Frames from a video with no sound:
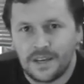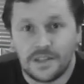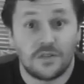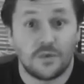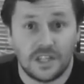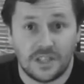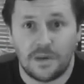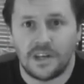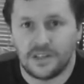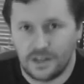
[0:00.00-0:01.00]
This is really just
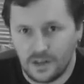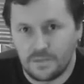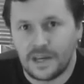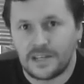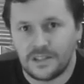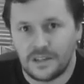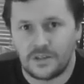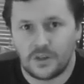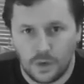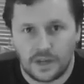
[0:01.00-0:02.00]
meant as a low
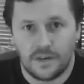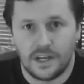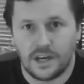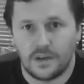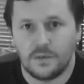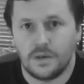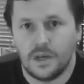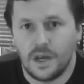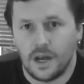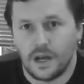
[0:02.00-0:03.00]
maintenance, quick video
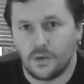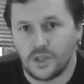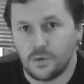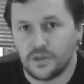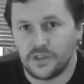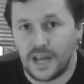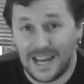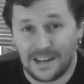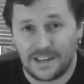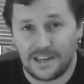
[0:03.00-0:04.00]
response to
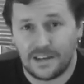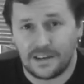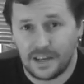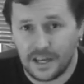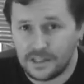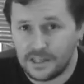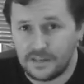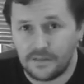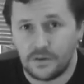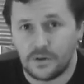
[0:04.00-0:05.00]

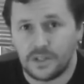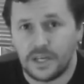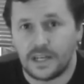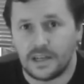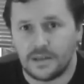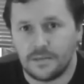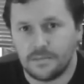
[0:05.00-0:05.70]
Anakin1814.